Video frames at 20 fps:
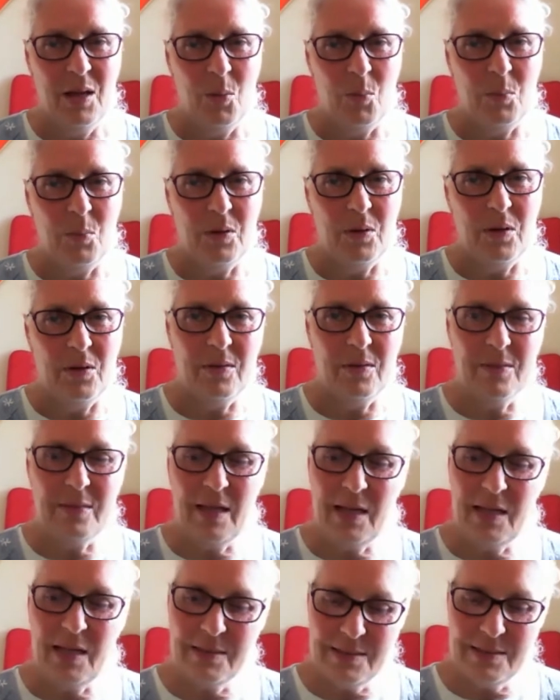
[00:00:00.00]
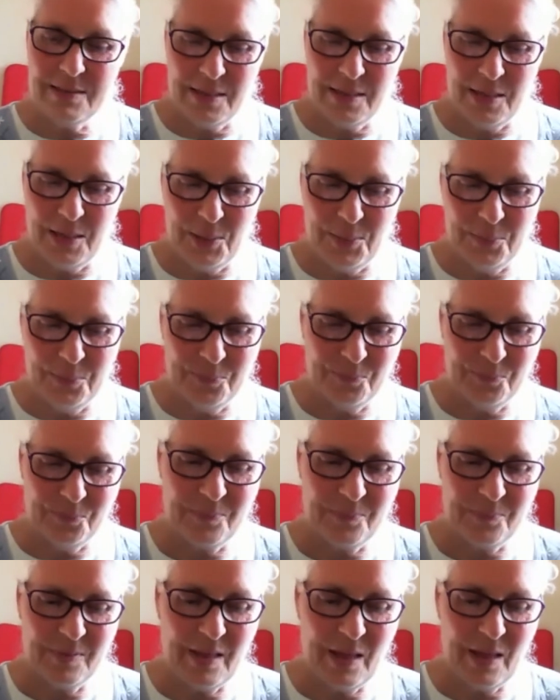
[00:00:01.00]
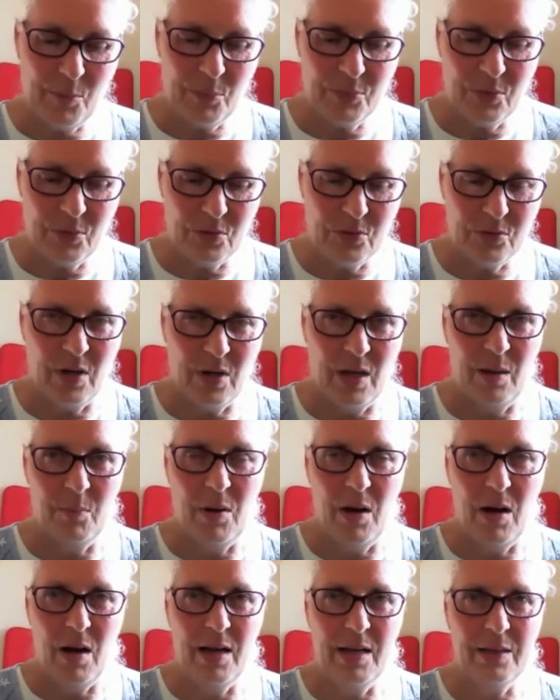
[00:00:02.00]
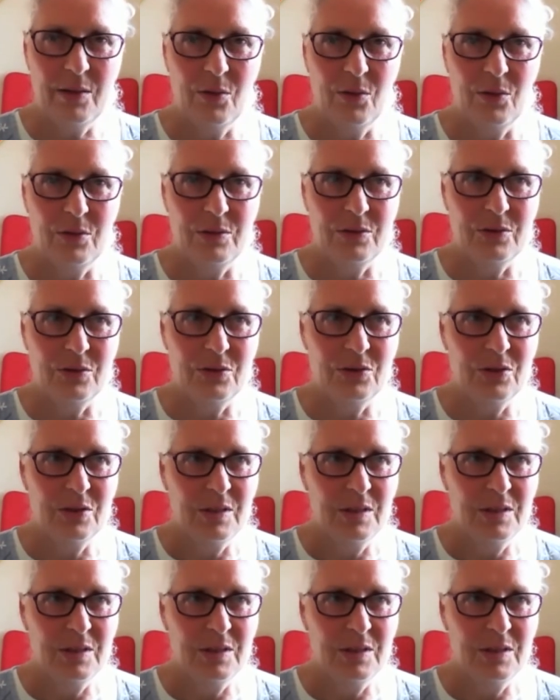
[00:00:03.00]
that program, I got